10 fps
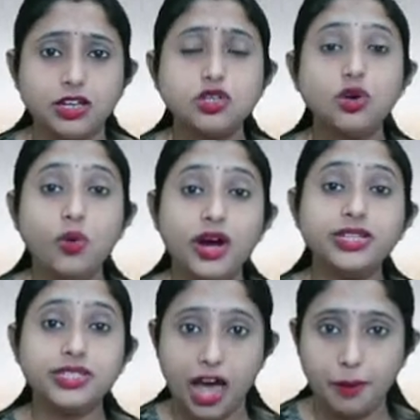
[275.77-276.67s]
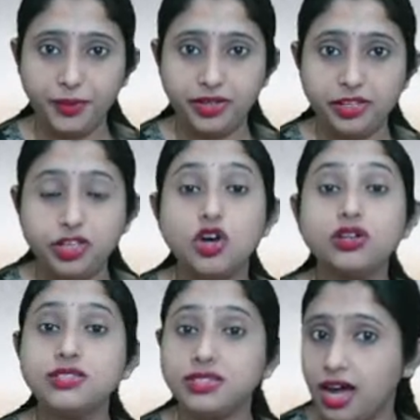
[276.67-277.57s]
So what is happening? Your
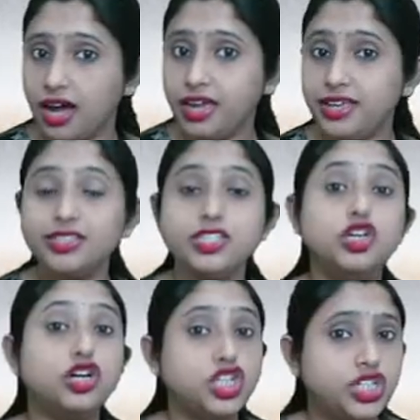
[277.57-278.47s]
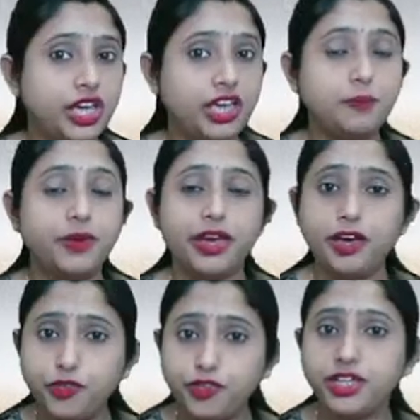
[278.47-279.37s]
size, your shape,
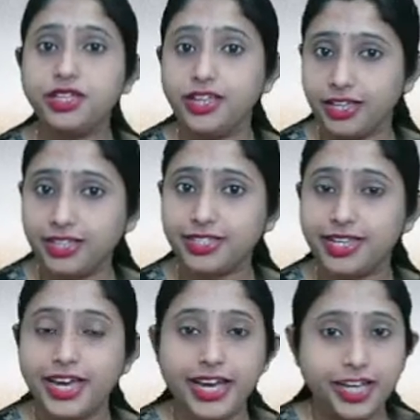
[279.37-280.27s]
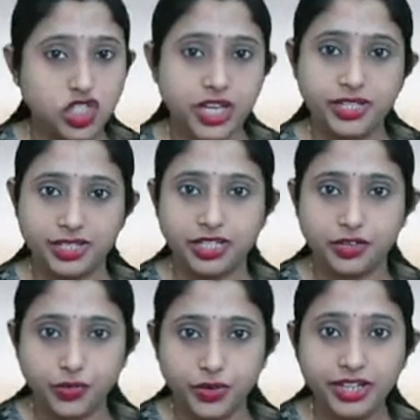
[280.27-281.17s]
everything is
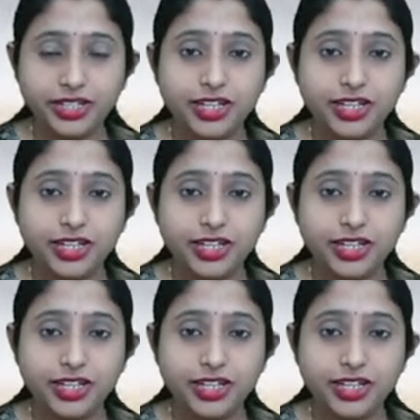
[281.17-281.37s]
changing, right?